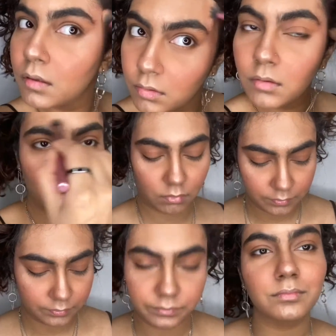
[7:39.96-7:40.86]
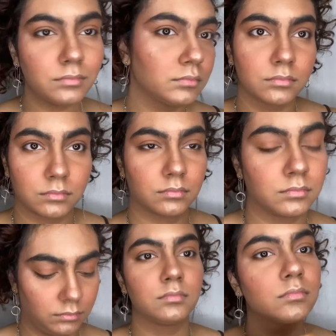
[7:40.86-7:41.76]
Anyways, I like to put it
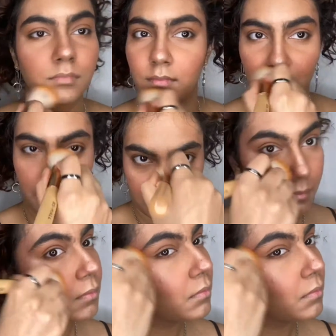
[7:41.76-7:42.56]
on the